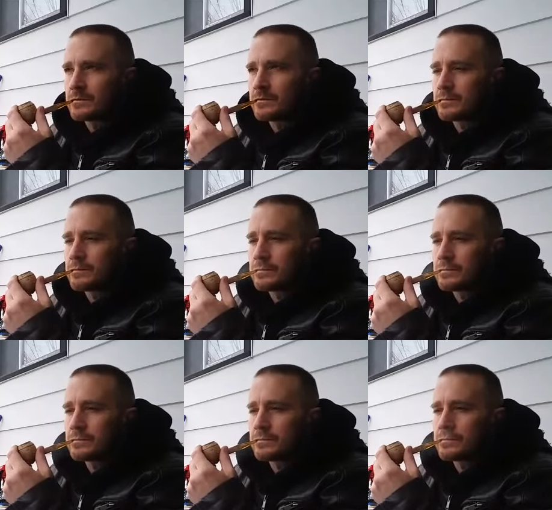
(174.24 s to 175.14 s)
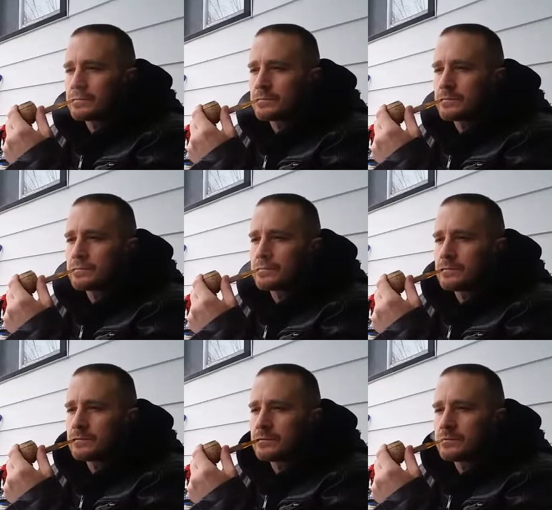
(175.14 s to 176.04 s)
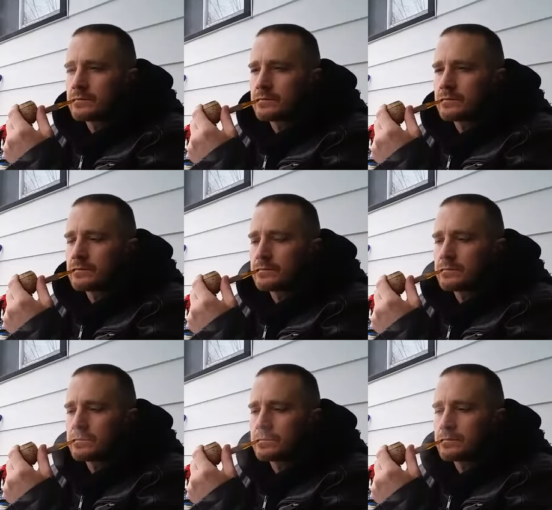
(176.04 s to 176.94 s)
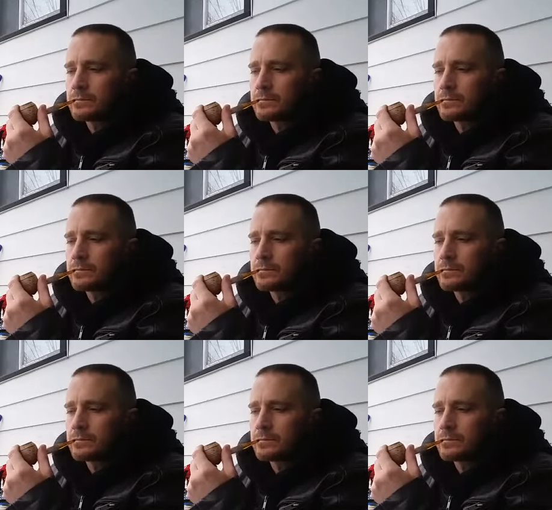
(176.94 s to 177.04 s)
(silence)